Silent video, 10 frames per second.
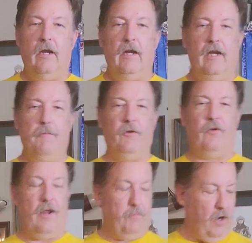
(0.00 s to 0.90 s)
HEMA
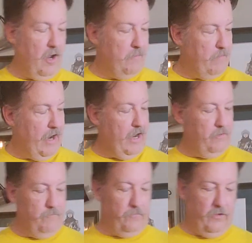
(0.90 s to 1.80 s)
type combat,
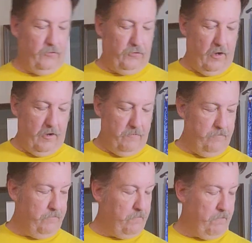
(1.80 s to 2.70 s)
this
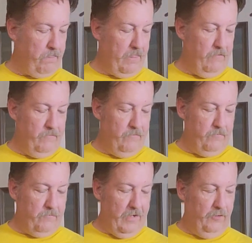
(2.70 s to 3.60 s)

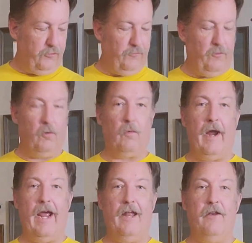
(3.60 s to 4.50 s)
Ensifer
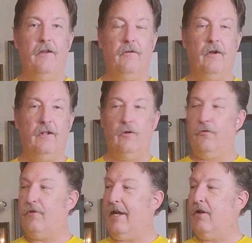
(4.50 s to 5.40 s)
Red in their
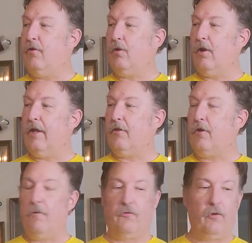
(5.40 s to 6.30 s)
standard length
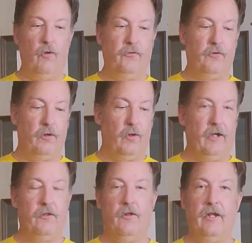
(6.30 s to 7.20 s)
comes close to the
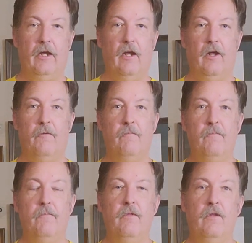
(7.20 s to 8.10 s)
length of the
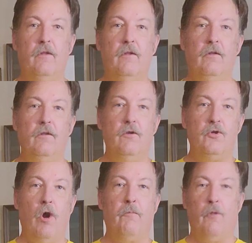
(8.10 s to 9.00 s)

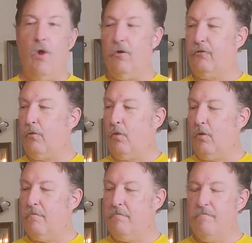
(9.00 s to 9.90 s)
sharp
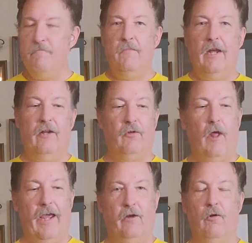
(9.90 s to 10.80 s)
longsword. It's
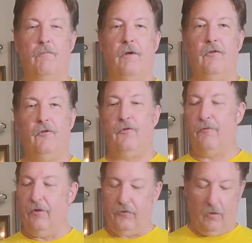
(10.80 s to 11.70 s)
lighter because it's a
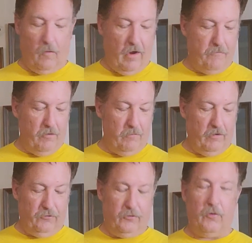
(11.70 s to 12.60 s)
fencing weapon, but
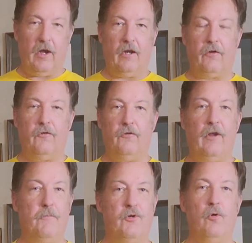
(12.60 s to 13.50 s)
it's still got an
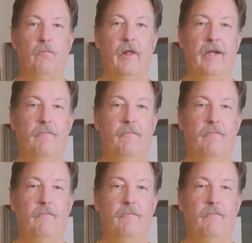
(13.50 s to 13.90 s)
exceptional blade